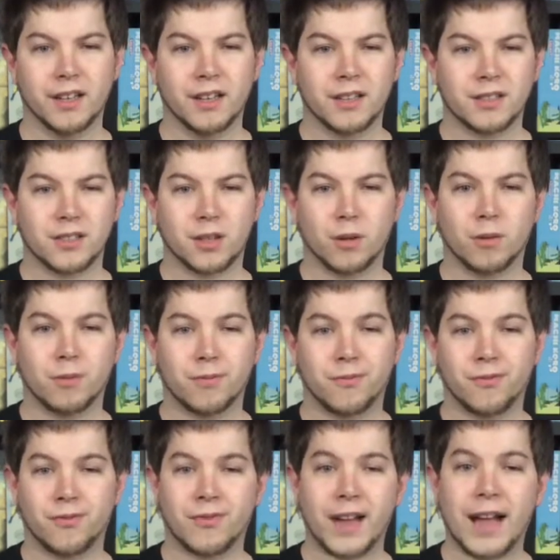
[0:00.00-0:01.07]
So
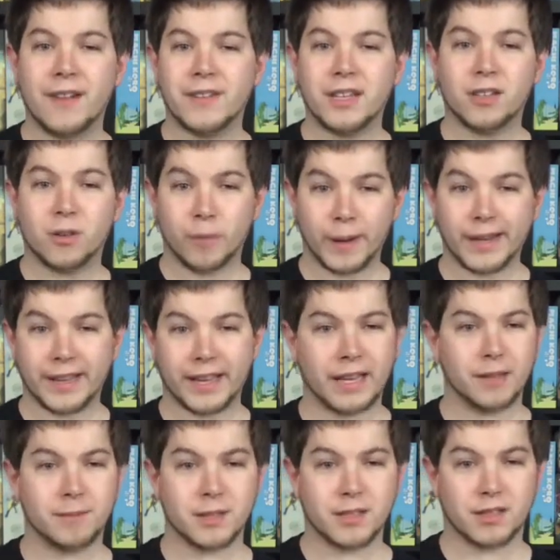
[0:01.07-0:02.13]
having quick
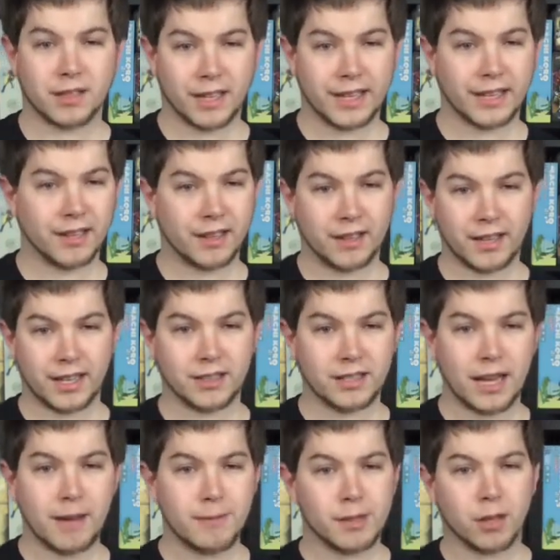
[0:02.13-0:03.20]
games like
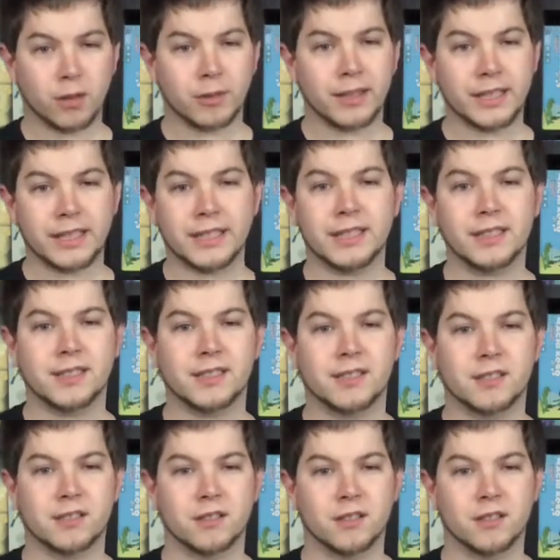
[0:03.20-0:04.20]
Kingdomino is